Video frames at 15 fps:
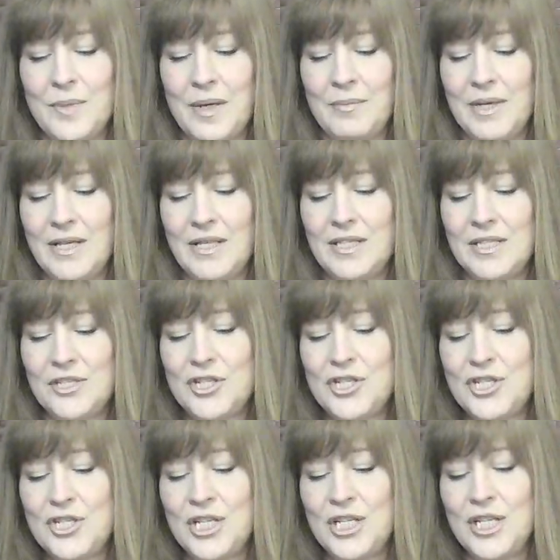Maybe
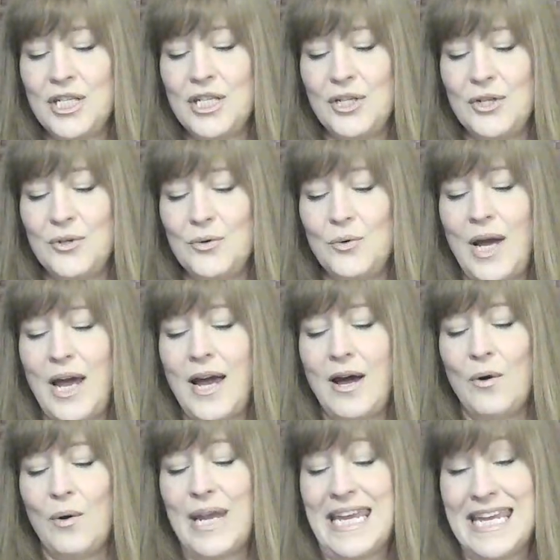she knew
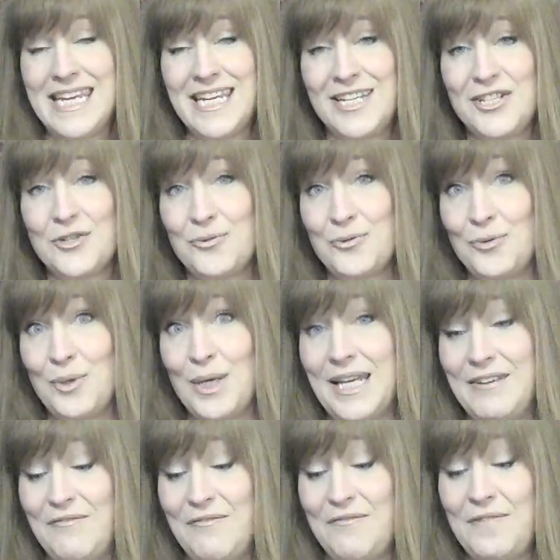how he
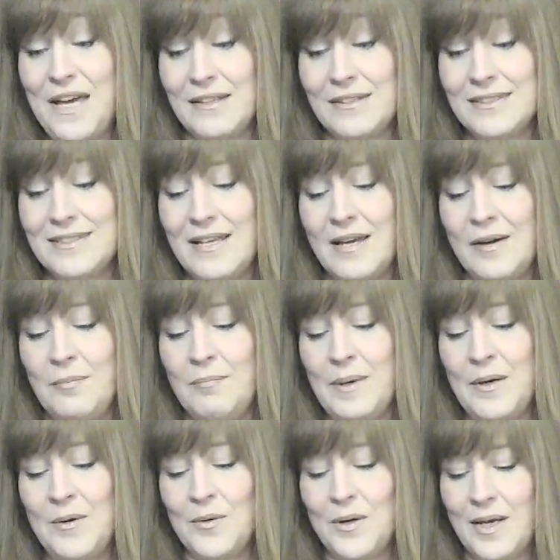truly felt
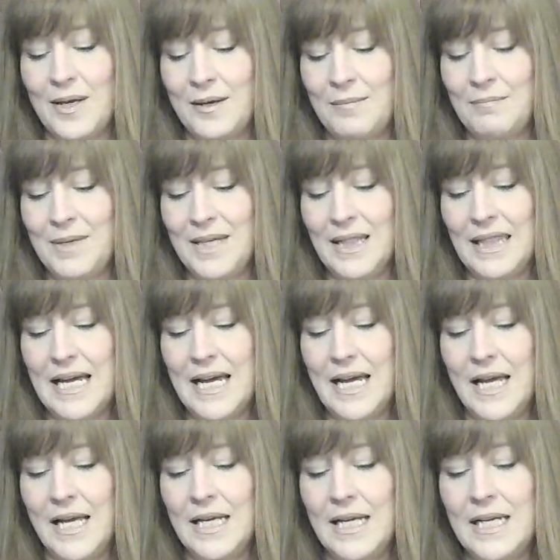about
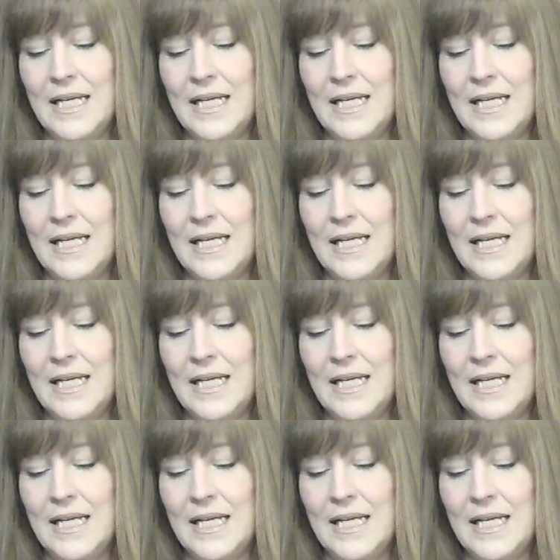Camila.